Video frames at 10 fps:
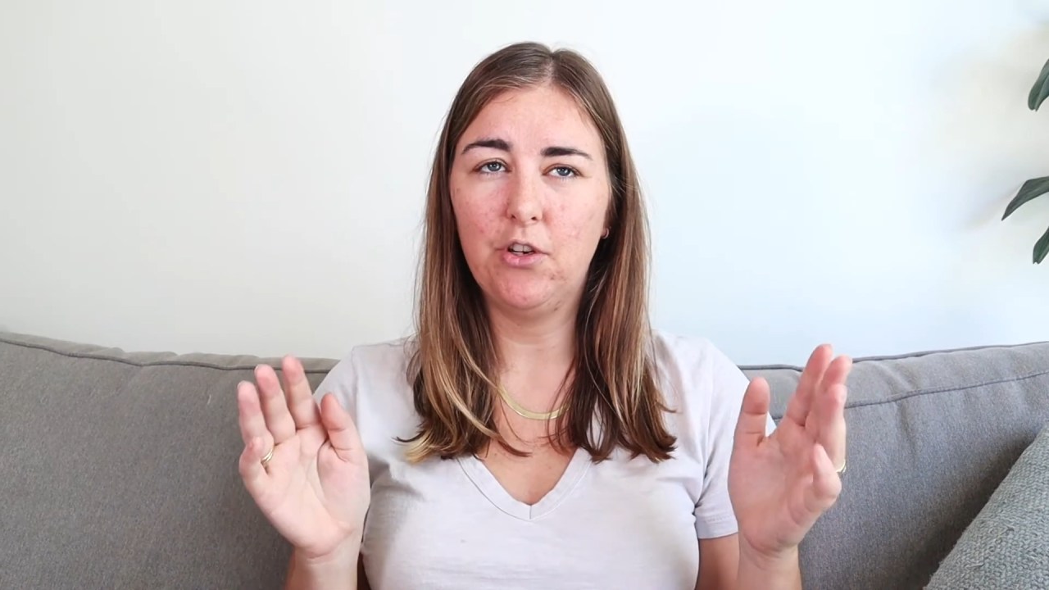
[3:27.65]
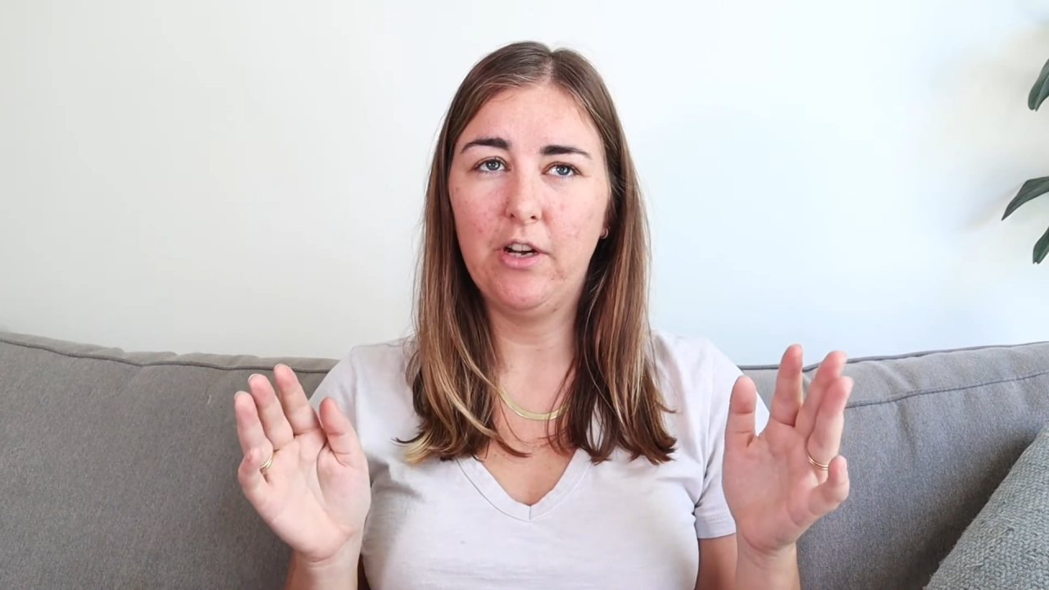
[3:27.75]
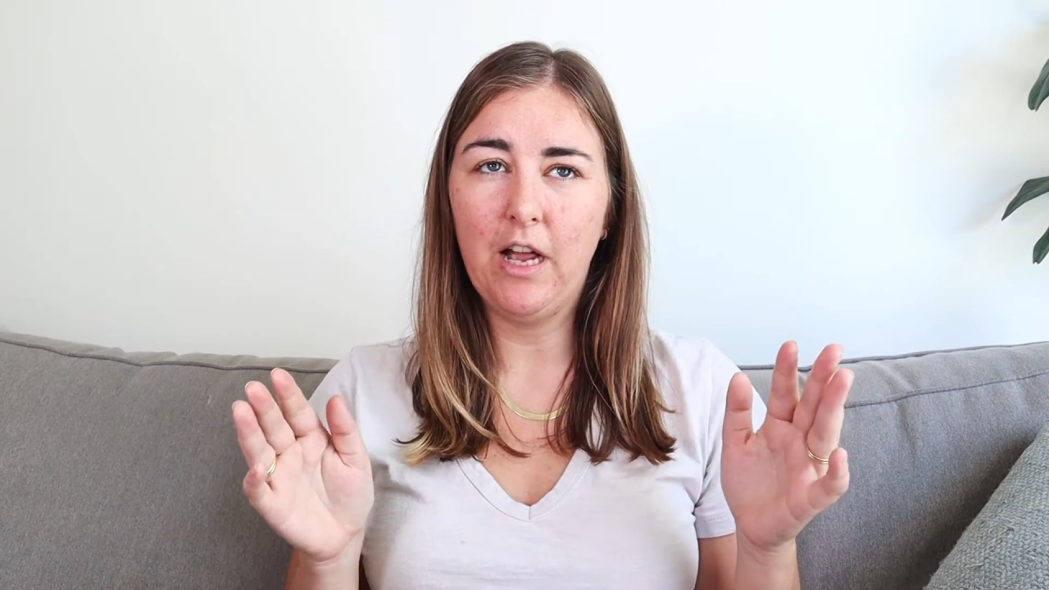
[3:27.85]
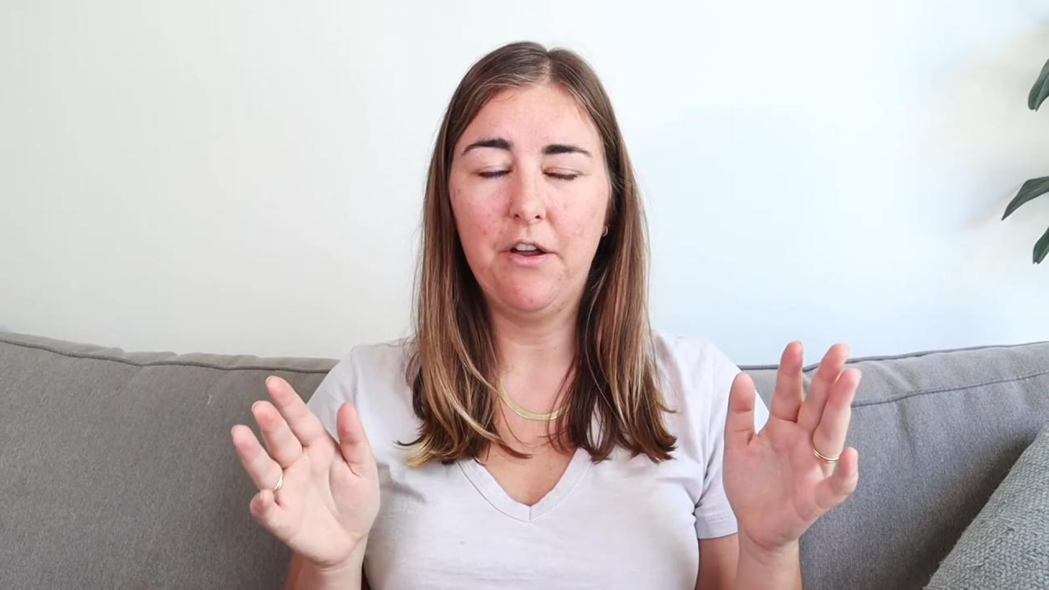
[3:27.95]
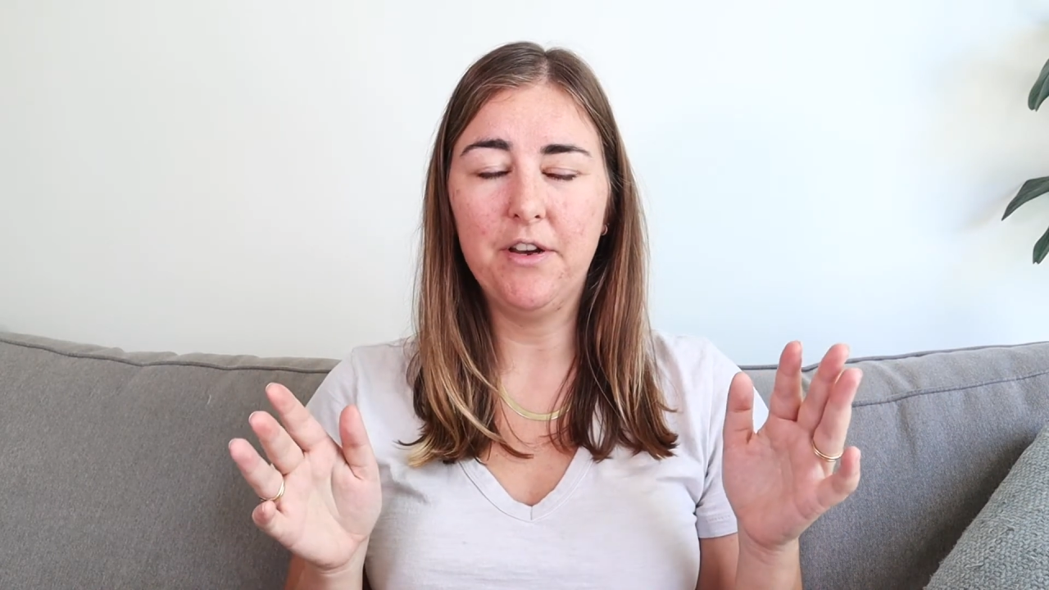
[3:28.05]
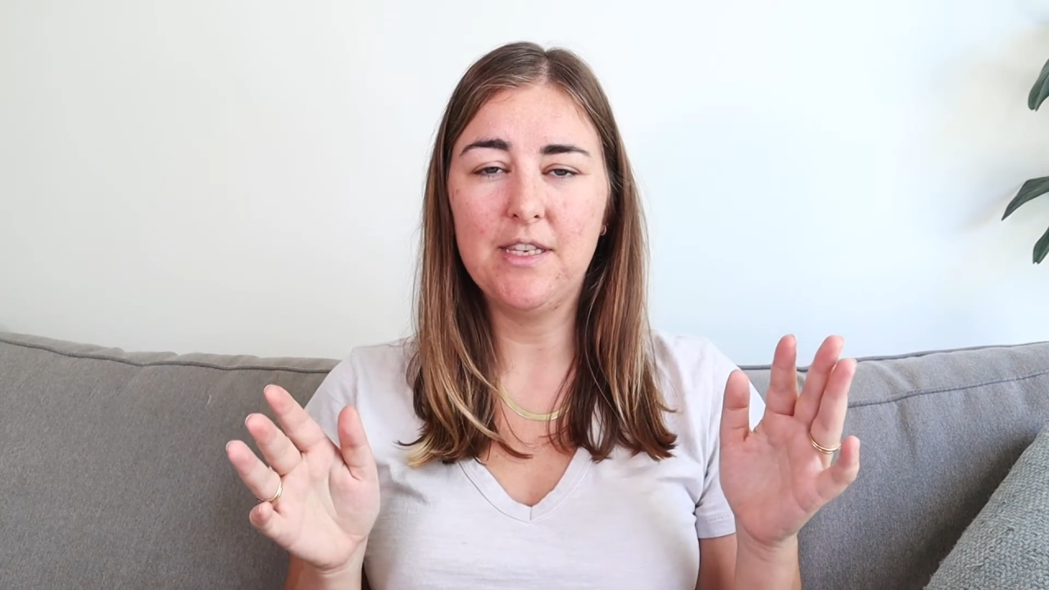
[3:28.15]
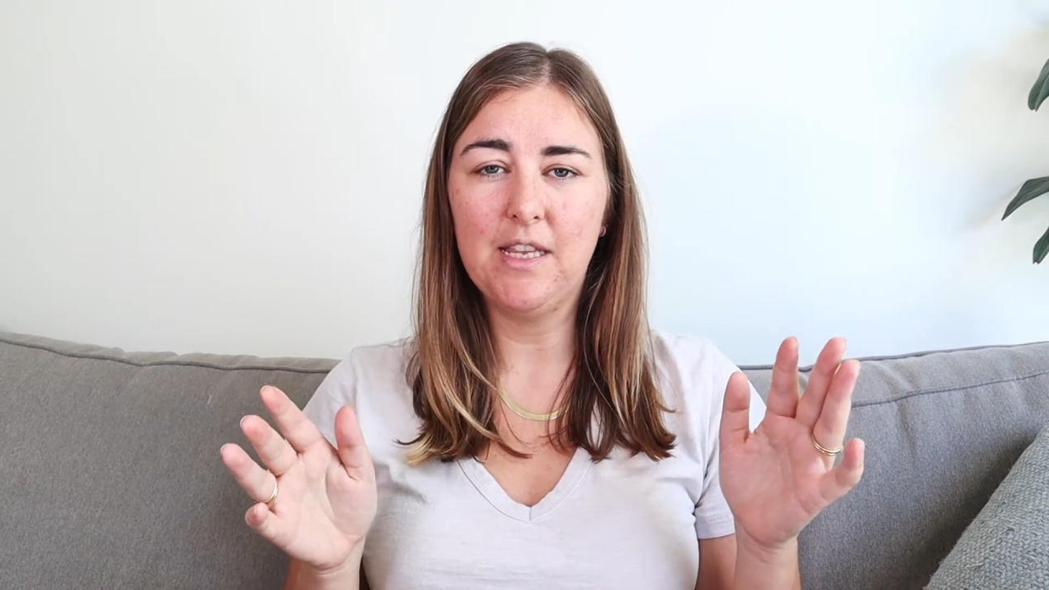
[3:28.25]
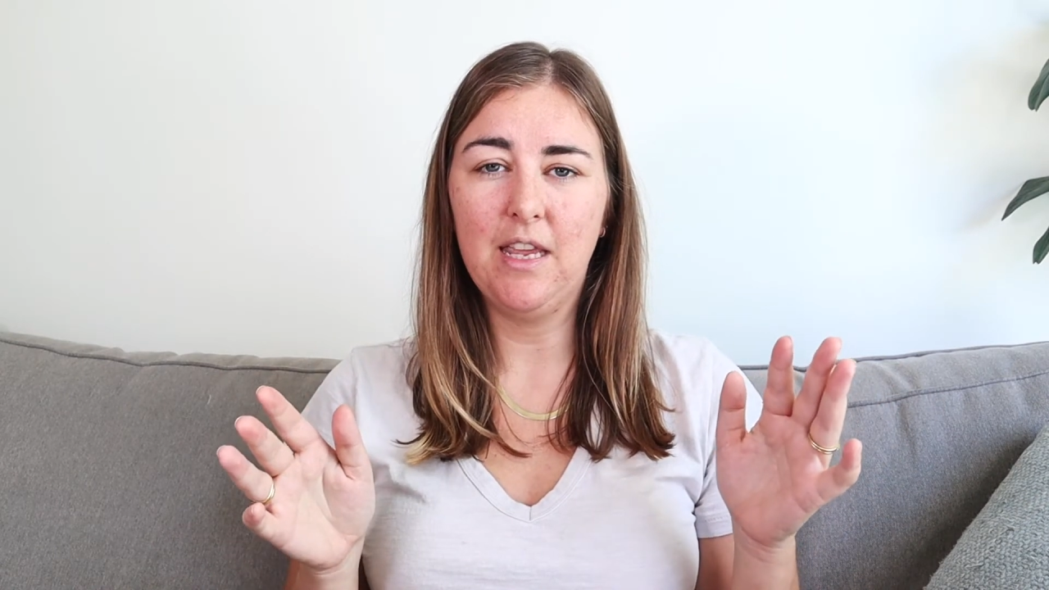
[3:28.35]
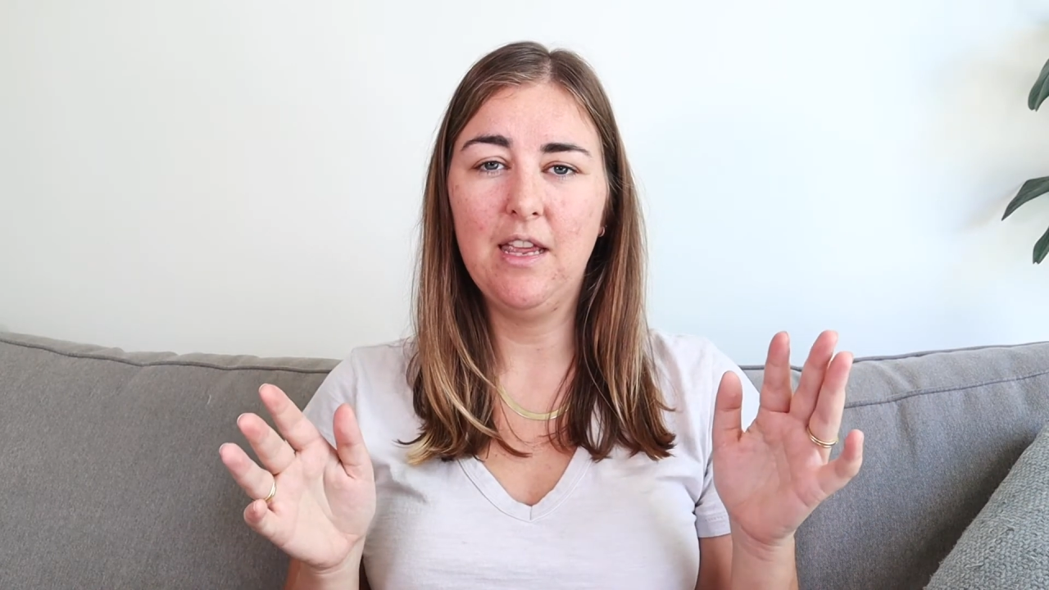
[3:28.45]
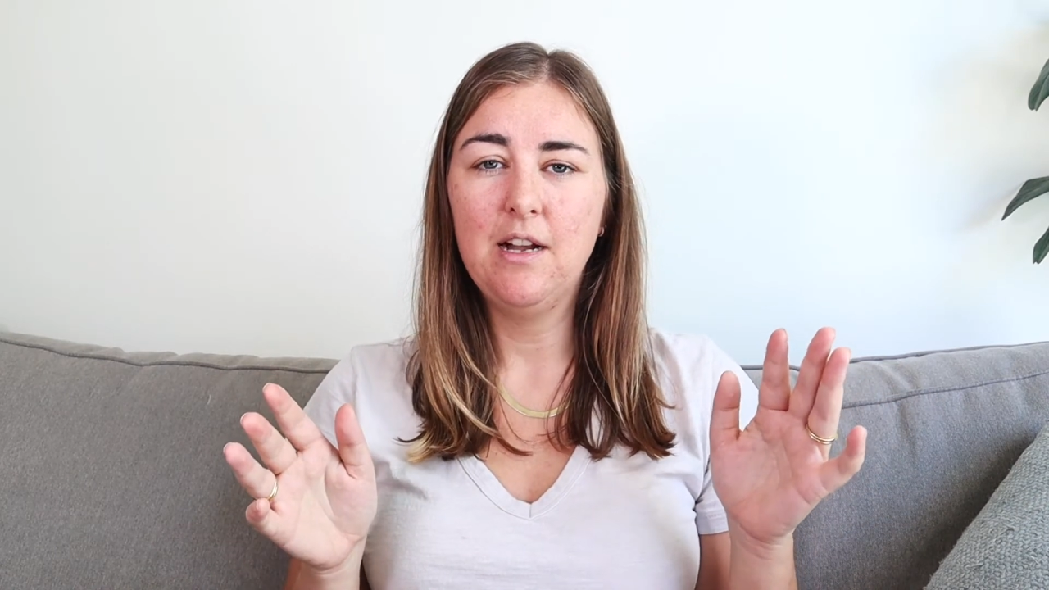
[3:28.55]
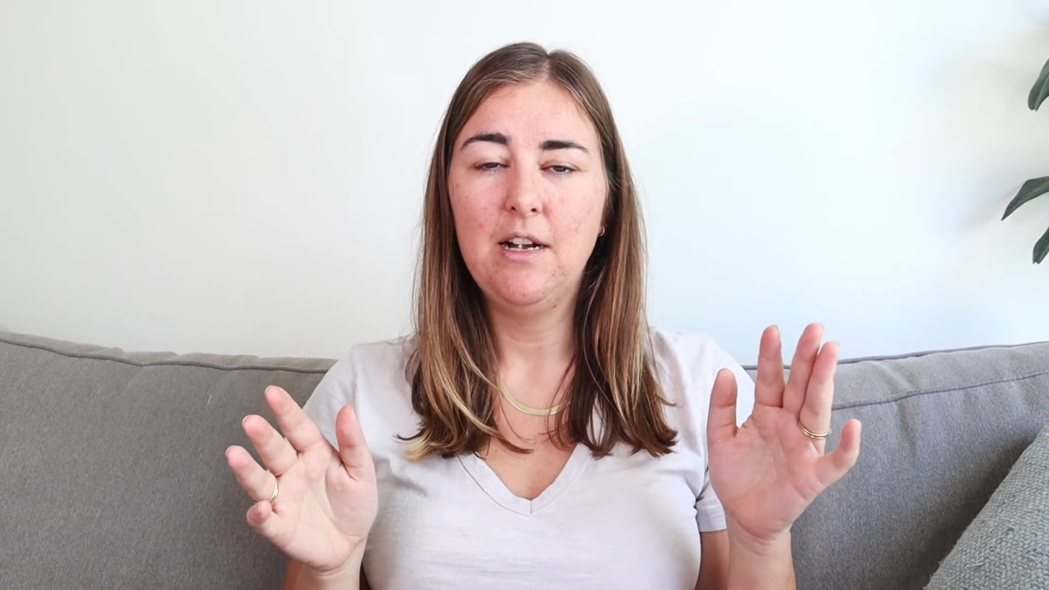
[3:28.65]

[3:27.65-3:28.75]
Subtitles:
look at, honestly.